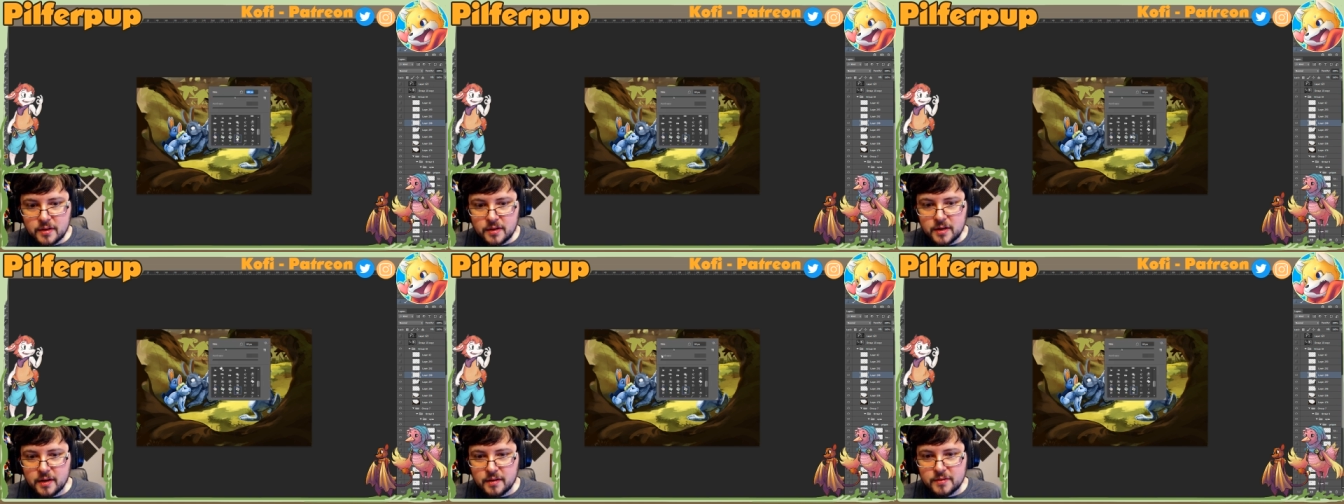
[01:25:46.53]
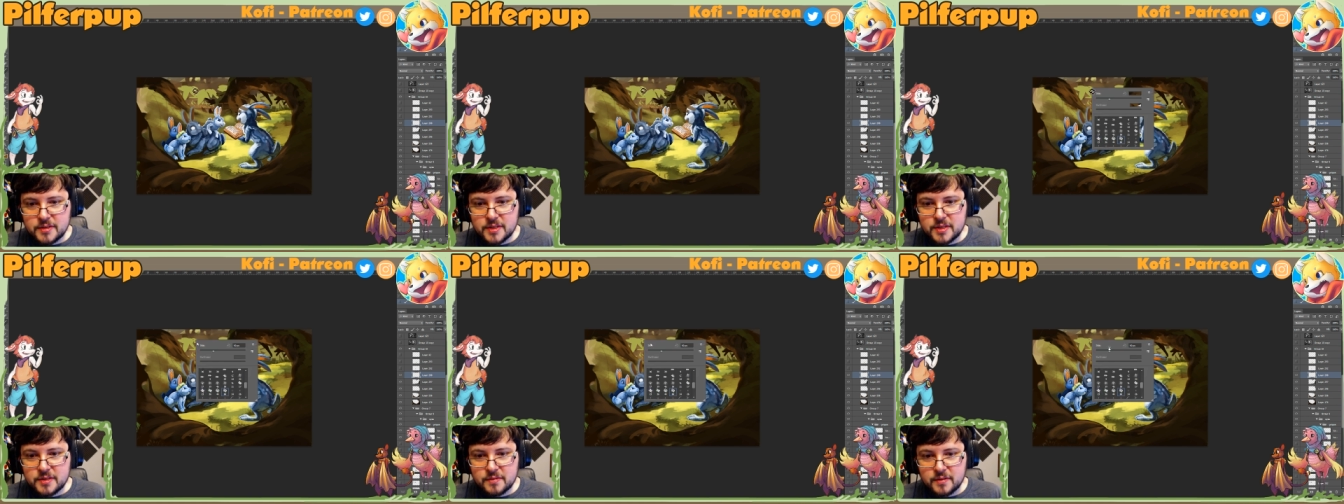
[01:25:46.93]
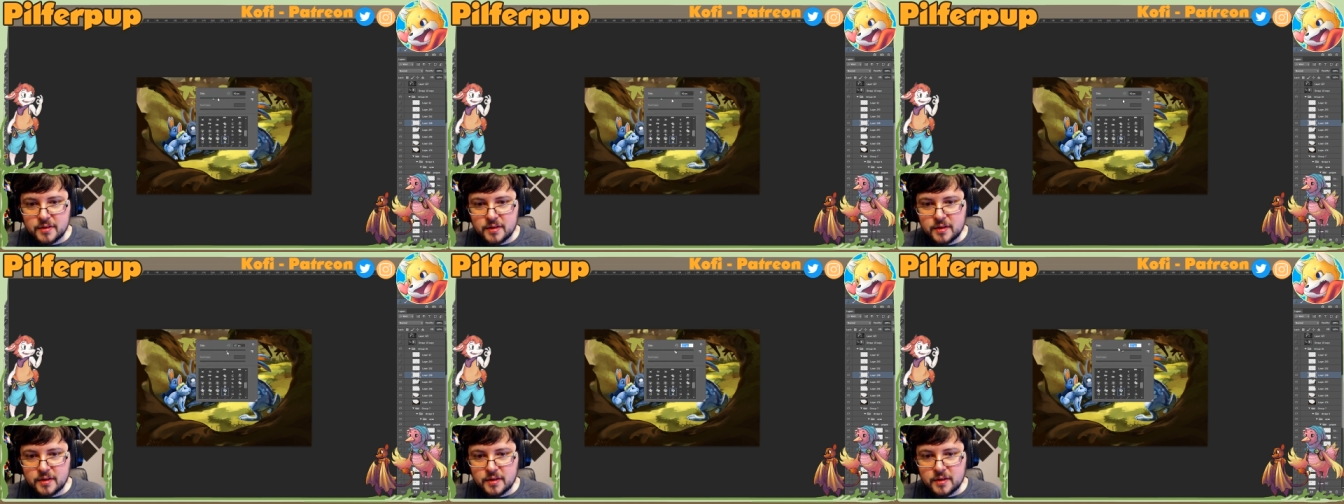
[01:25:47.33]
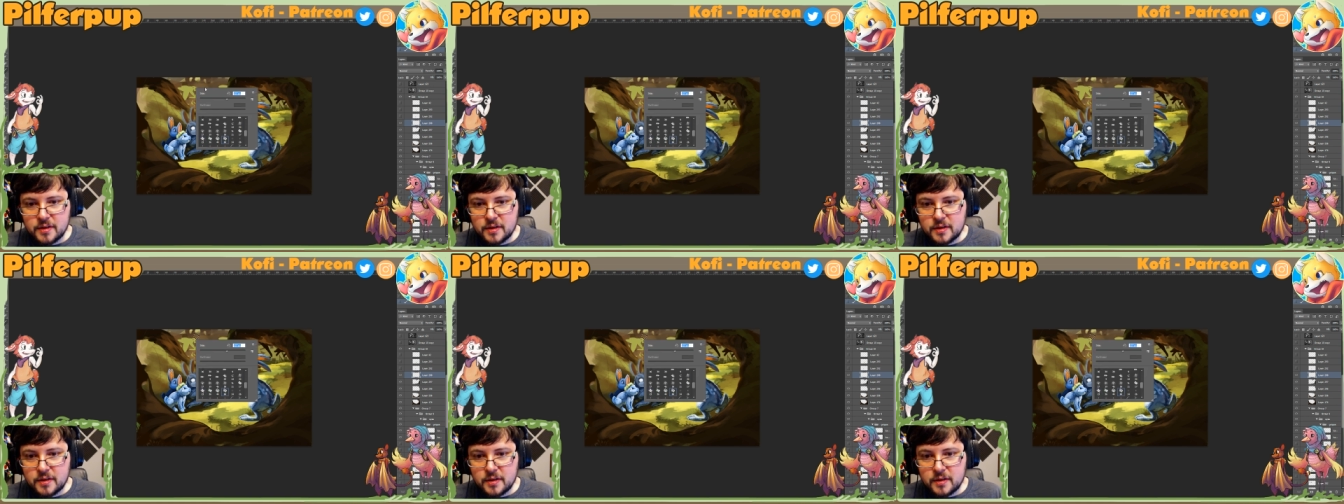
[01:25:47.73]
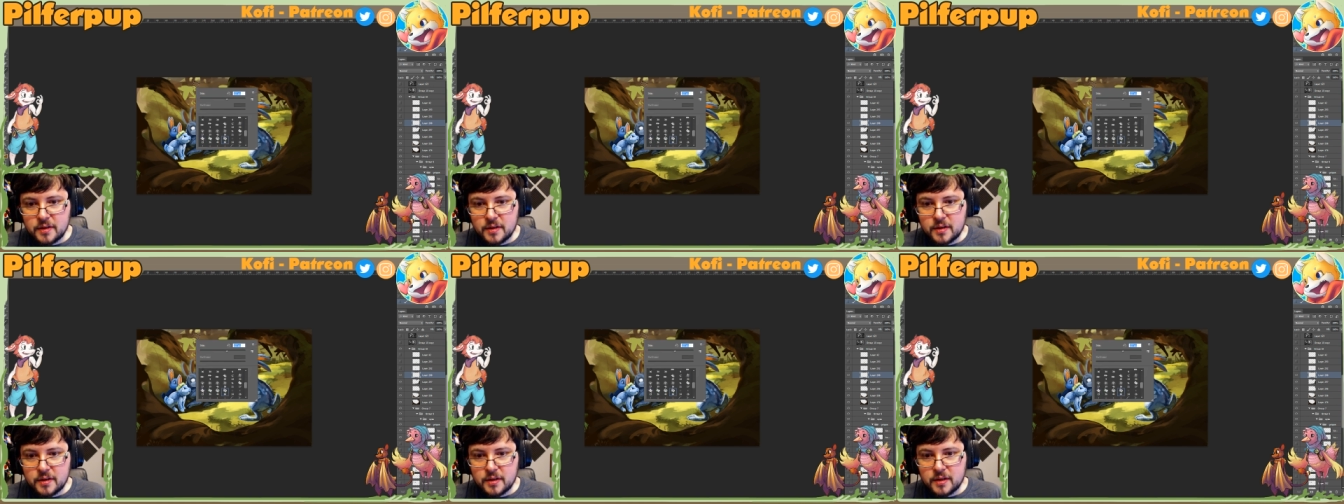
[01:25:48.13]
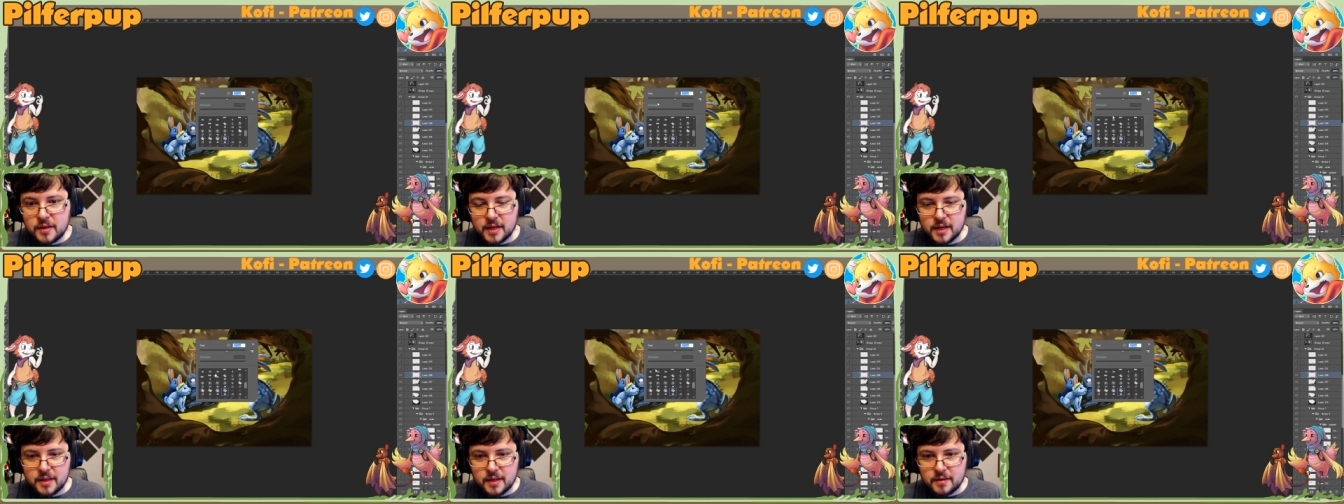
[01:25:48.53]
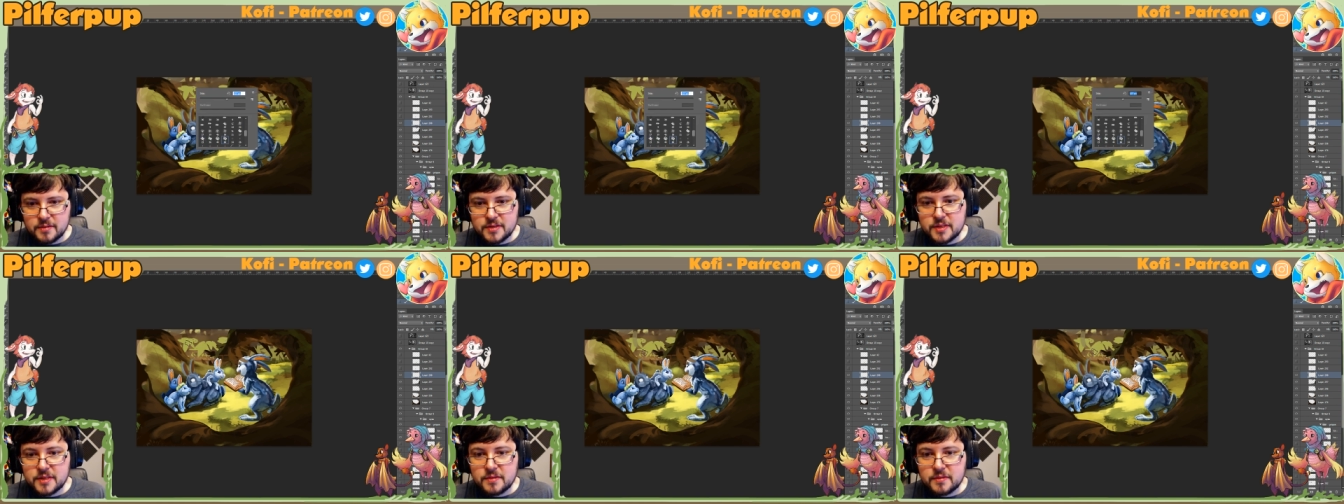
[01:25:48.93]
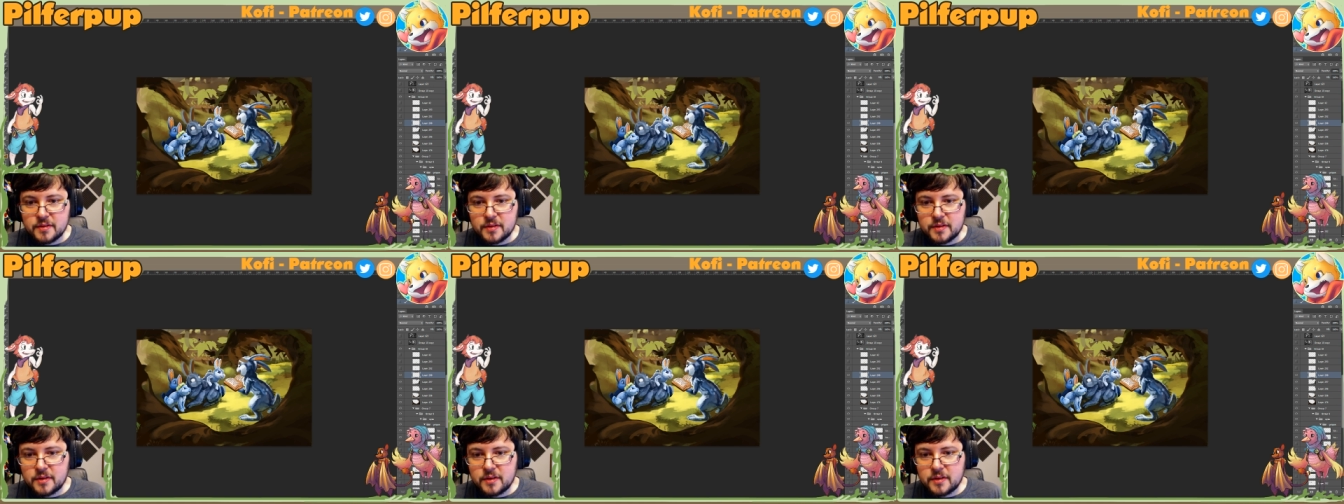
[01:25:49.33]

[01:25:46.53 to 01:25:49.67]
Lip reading: No, it was this one. Yeah, I think it was this one.